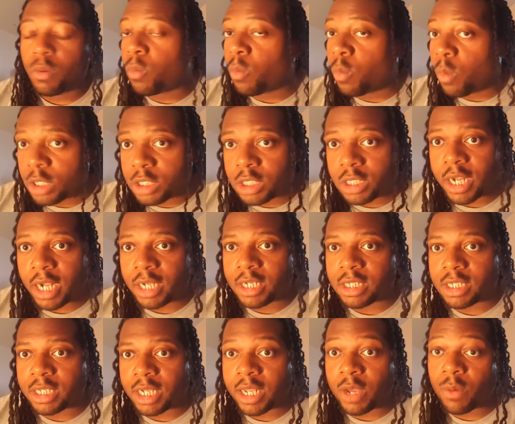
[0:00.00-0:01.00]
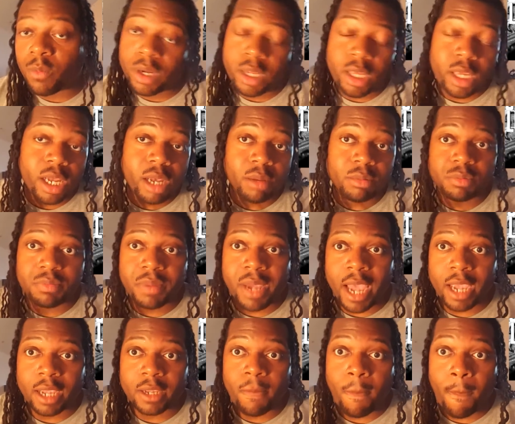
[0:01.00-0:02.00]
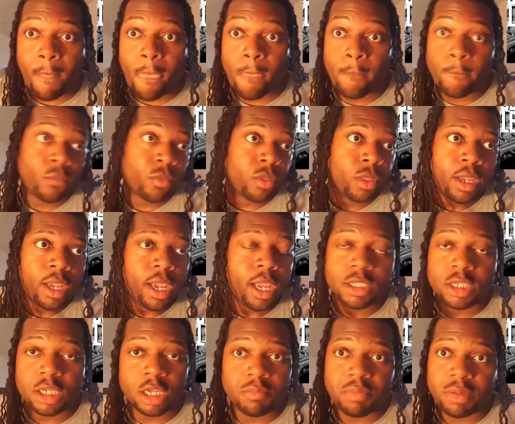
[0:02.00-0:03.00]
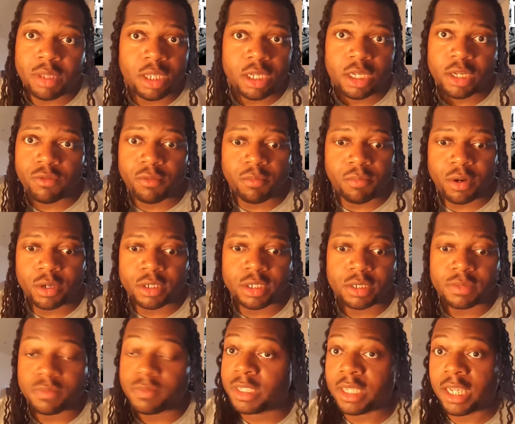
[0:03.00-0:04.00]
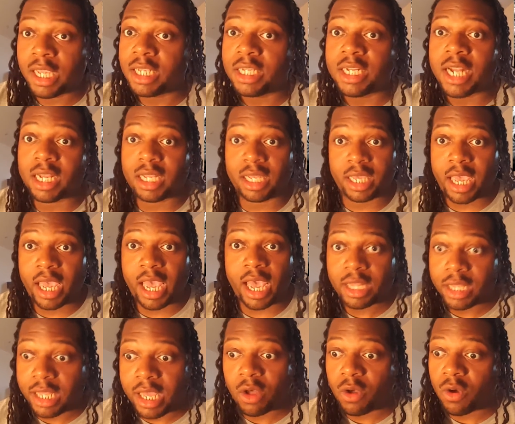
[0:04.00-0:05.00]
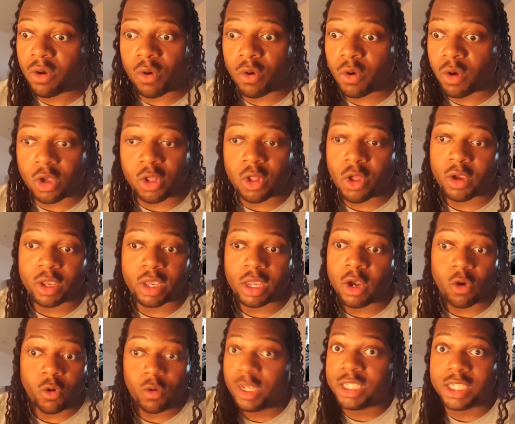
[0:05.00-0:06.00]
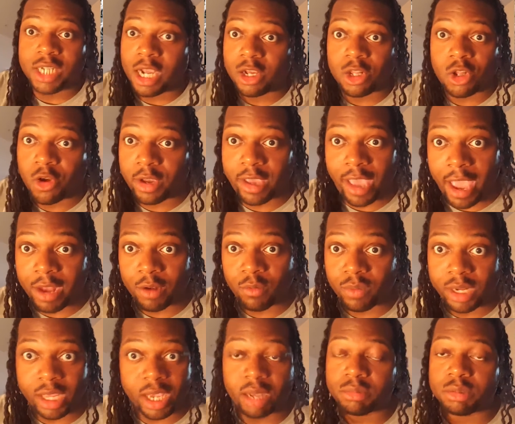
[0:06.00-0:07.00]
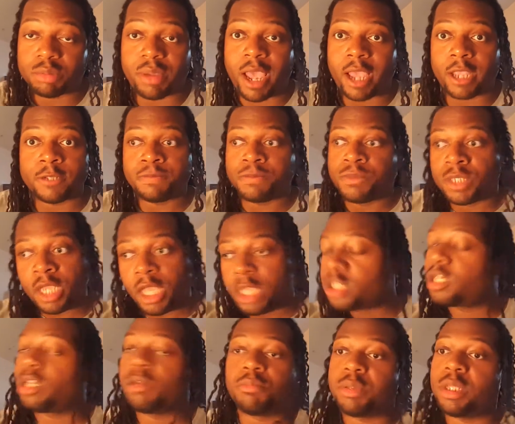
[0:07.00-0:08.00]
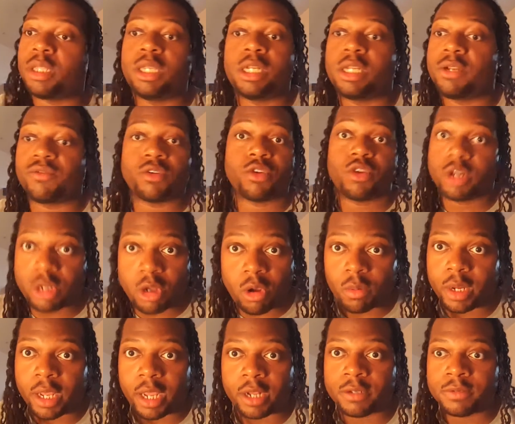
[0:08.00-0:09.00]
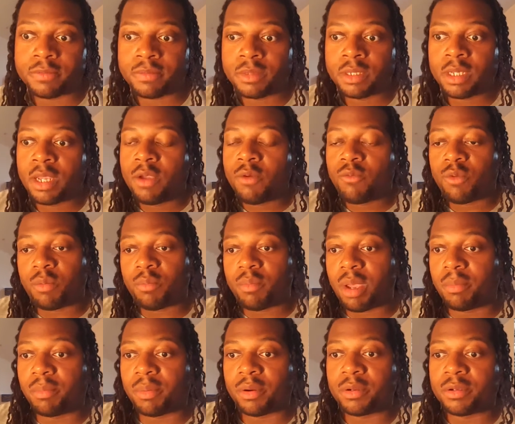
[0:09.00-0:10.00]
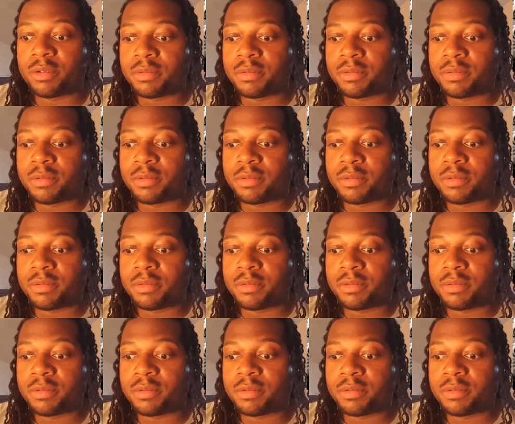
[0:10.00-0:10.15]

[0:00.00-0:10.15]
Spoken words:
what's not to say that when he comes back, he's a completely different person? He's not the Kal-El or Clark, or he's not Clark Kent when he comes back. He's a completely different Kryptonian. Remember,